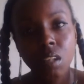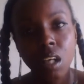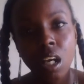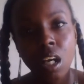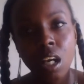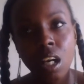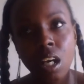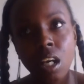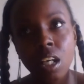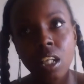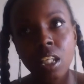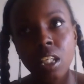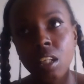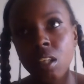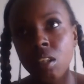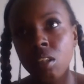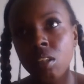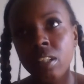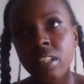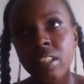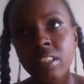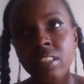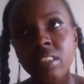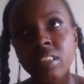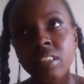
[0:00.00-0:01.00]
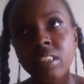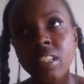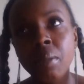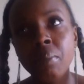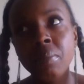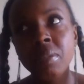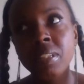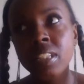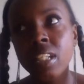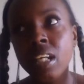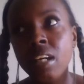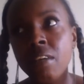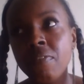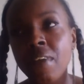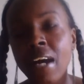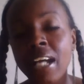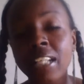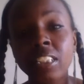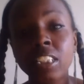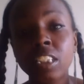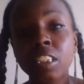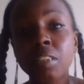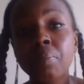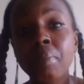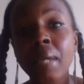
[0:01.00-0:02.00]
and some stuff I
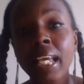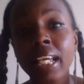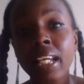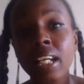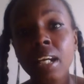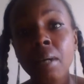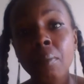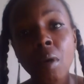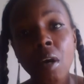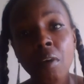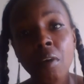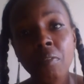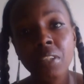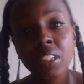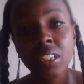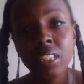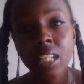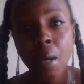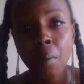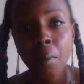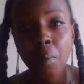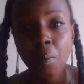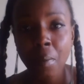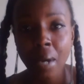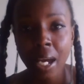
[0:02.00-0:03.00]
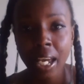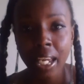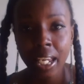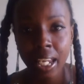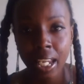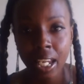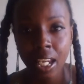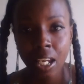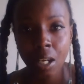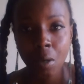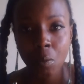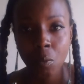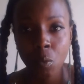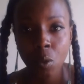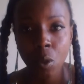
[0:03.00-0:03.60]
just make up off the top of my head.